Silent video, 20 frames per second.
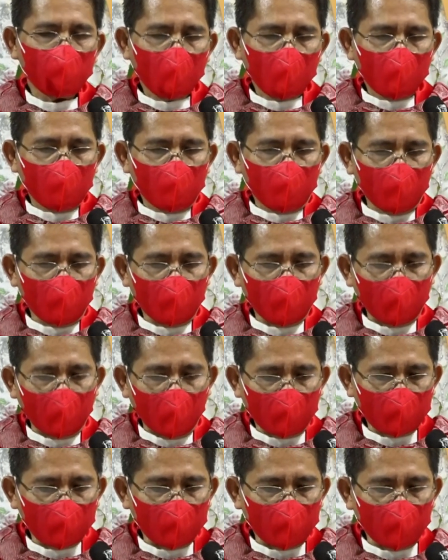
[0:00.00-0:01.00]

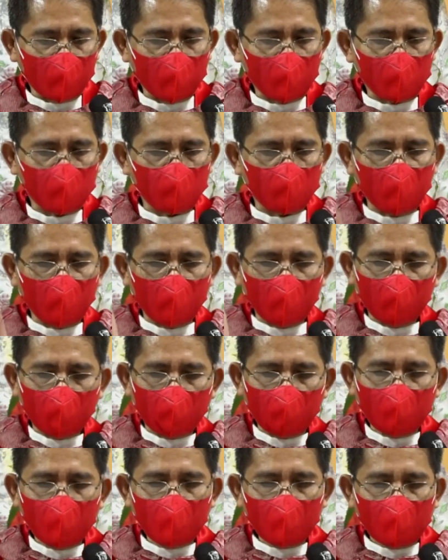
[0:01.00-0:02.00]
vindicated in the spirit,
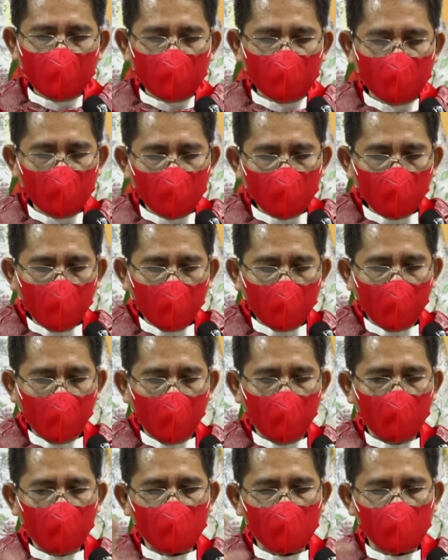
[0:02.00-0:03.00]
seen by
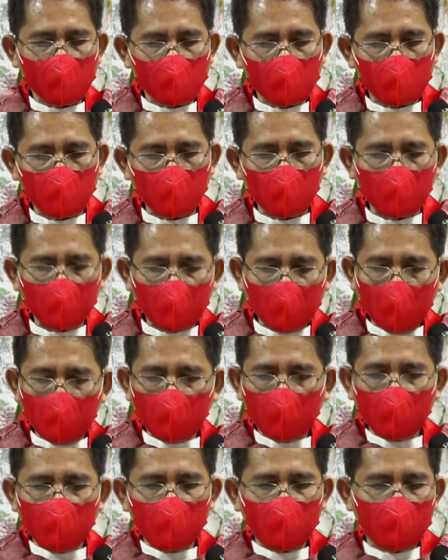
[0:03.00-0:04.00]
angels,
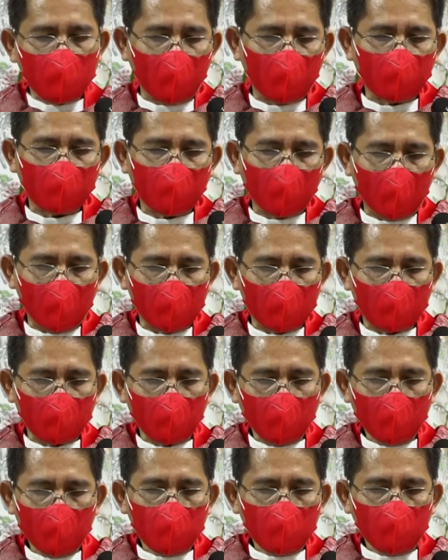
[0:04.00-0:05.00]
proclaimed to the Gentiles,
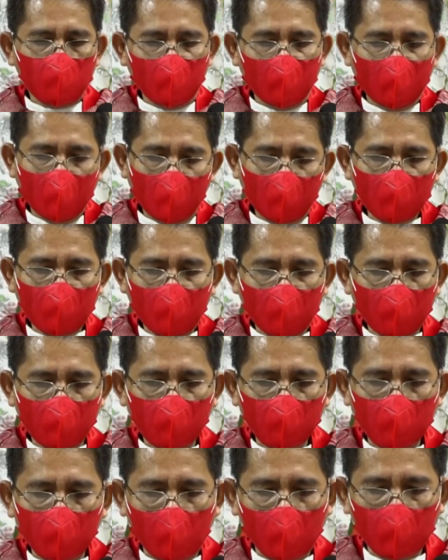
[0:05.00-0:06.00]
believed in
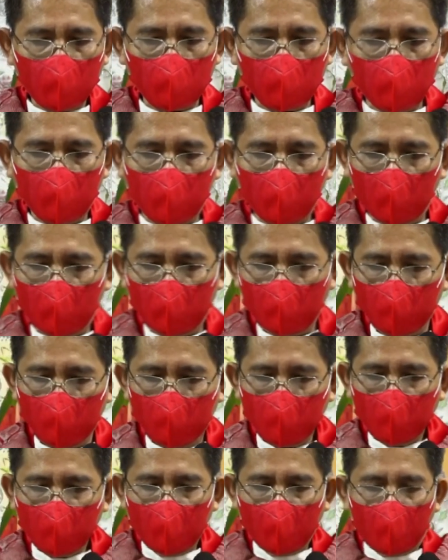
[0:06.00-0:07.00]
throughout the world,
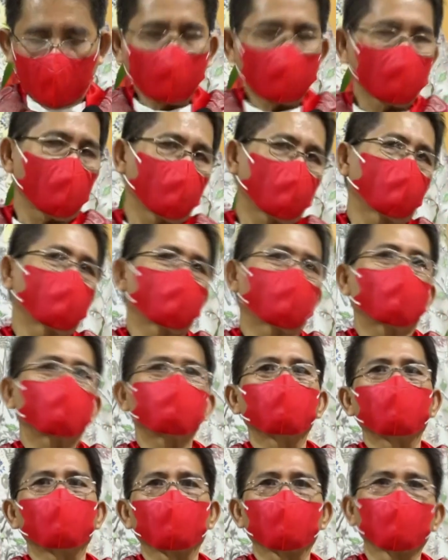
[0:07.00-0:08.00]
and taken
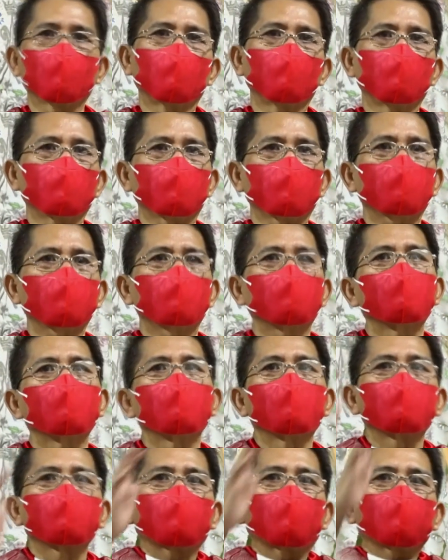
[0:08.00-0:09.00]
up in glory,
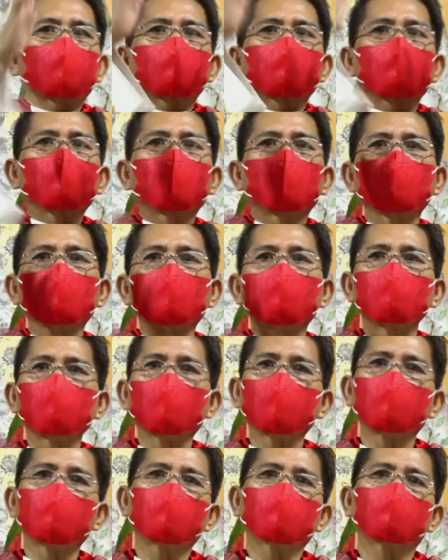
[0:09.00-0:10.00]
takes all the
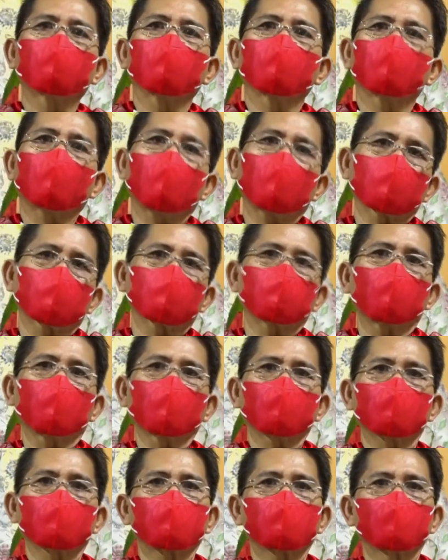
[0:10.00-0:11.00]
many different
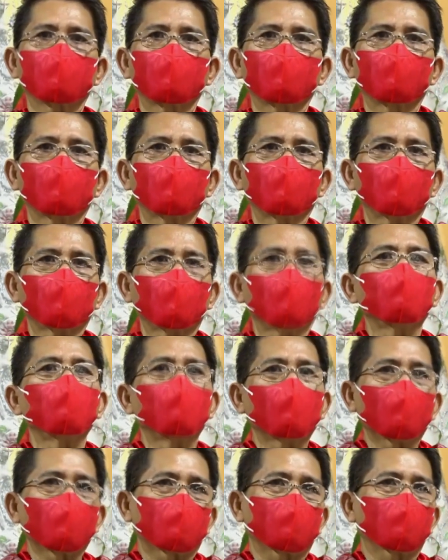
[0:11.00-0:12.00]
aspects of
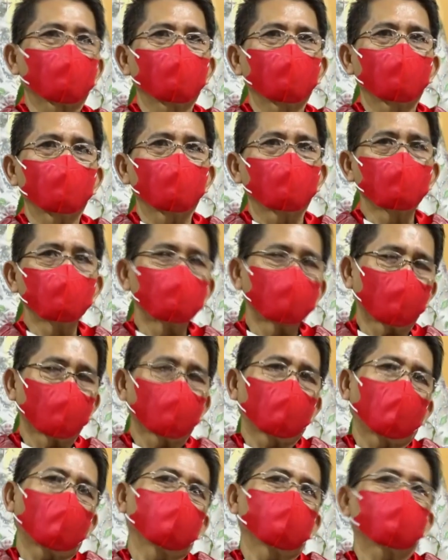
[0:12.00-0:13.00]
what human
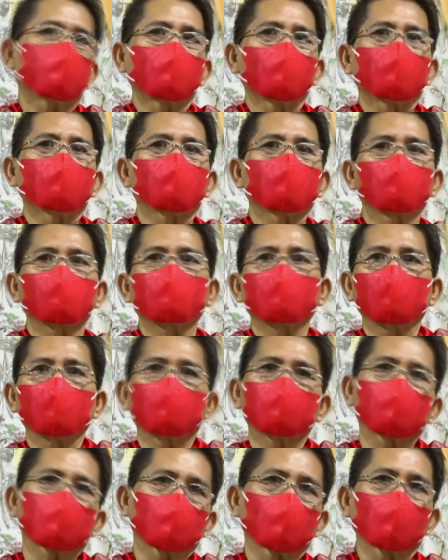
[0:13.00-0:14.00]
life and
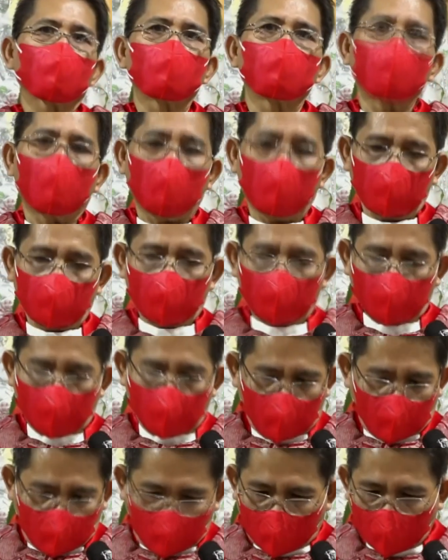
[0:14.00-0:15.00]
existence is all about,
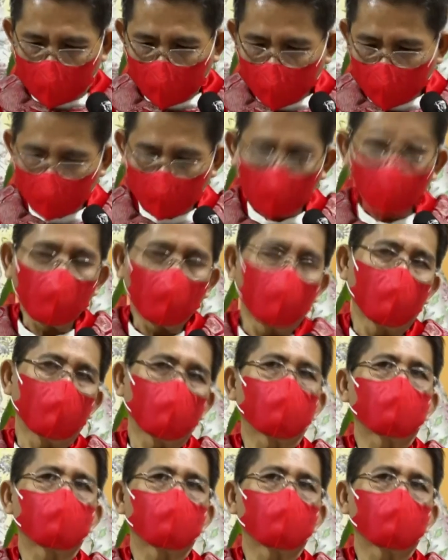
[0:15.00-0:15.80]
and most of all,